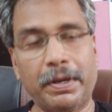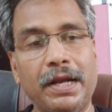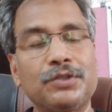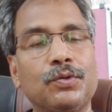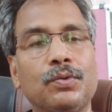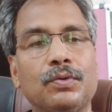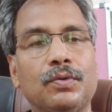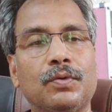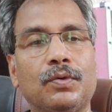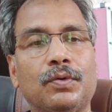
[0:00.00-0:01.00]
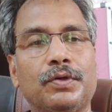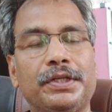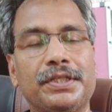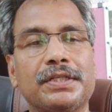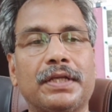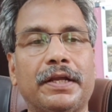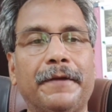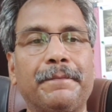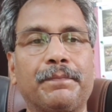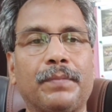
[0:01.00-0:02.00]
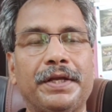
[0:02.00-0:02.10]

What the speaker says: Pehla jo discussion hai,